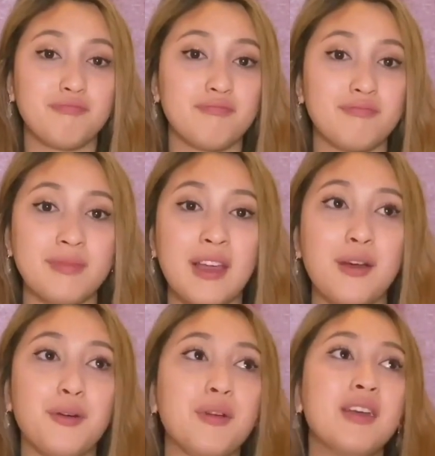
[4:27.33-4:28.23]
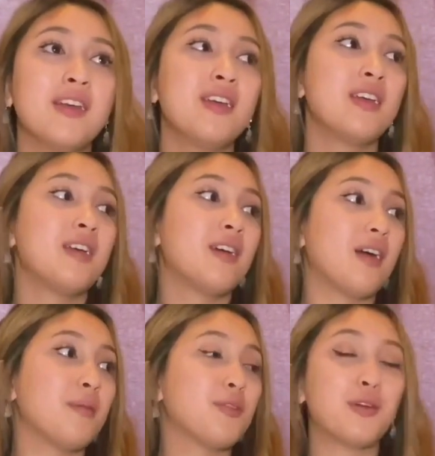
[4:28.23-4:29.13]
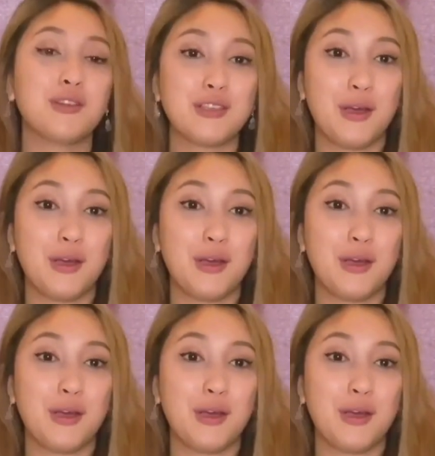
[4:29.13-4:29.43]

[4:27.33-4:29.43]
Now I'm going to go